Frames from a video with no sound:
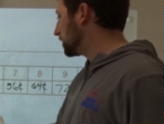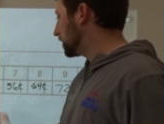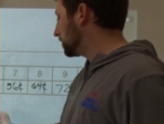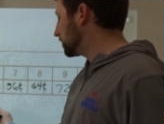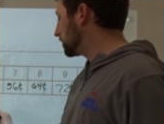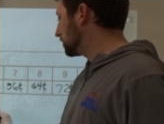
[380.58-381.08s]

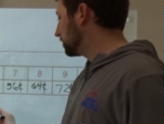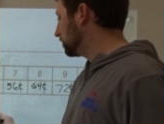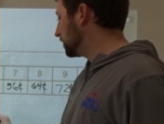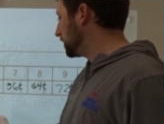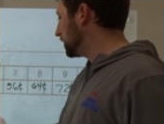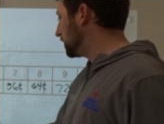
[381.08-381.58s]
times
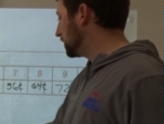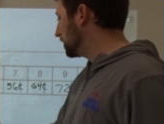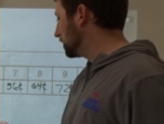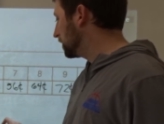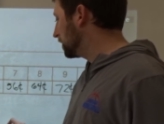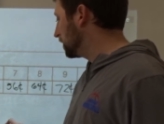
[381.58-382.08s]
3,
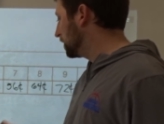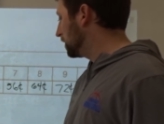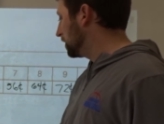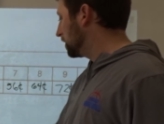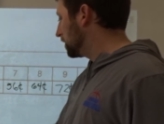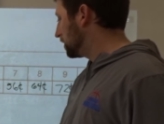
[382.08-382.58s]

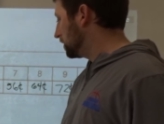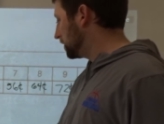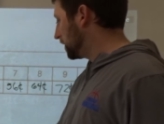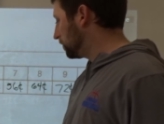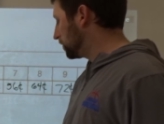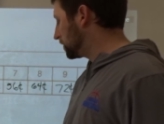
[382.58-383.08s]
and
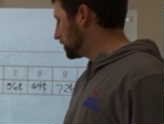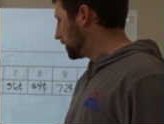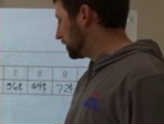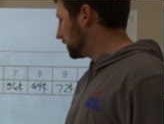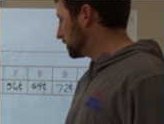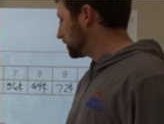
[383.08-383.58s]
that would
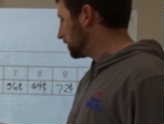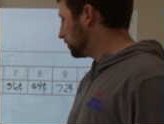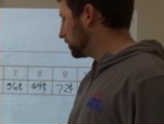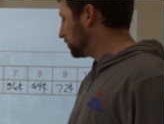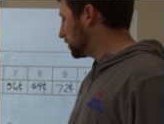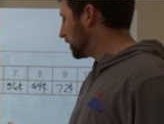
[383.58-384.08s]
tell us
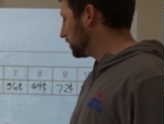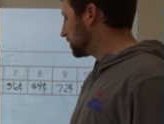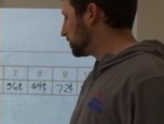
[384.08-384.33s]
that we would have to